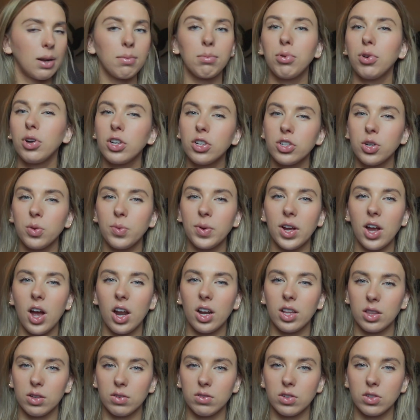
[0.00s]
I'm pretty sure we got
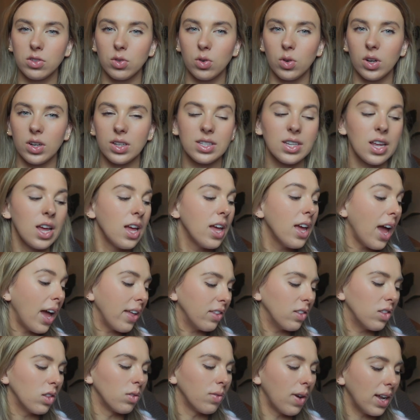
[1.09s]
at the resorts, and
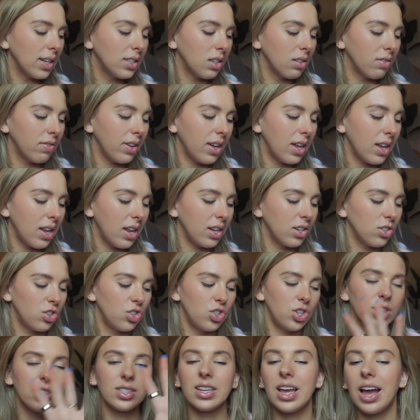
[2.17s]
then the rest of it is
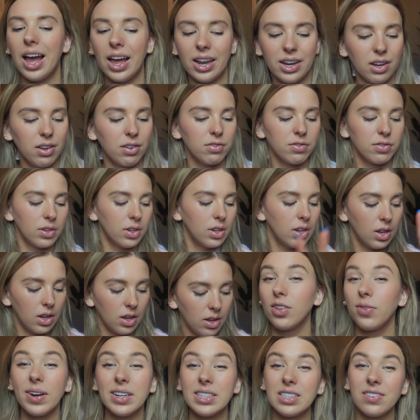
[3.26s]
just kind of
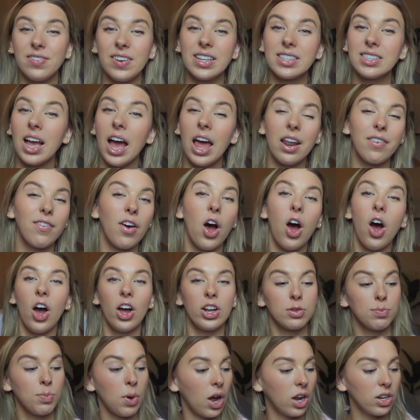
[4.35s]
a
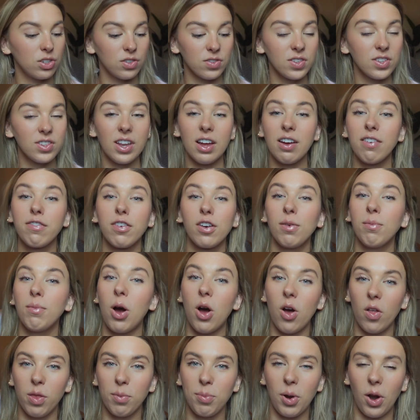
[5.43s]
hodgepodge of stuff from
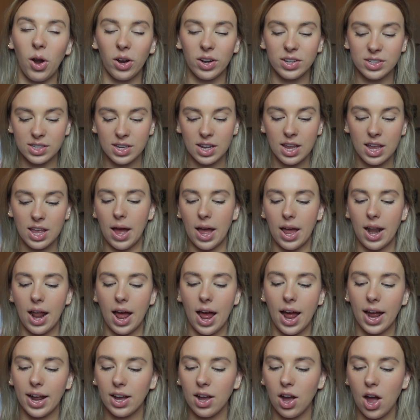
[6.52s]
all the parks. But
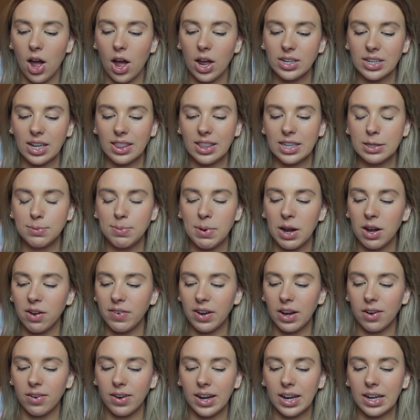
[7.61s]
I got this pair of
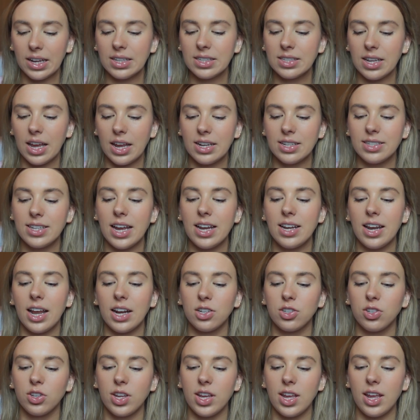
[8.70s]
earrings, and Dayton
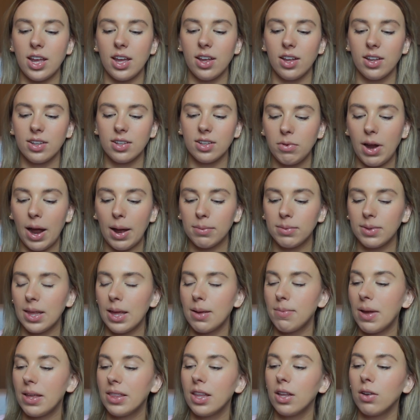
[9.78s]
actually grabbed
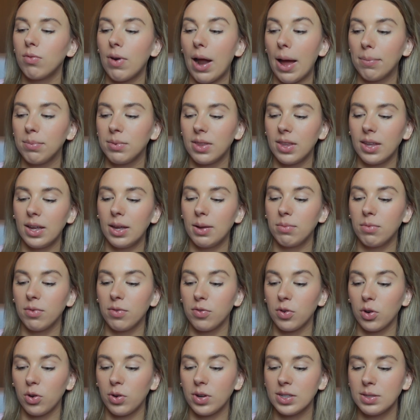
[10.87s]
them and then wrapped them
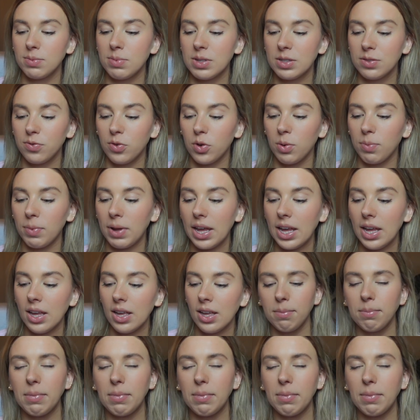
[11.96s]
for Christmas for me.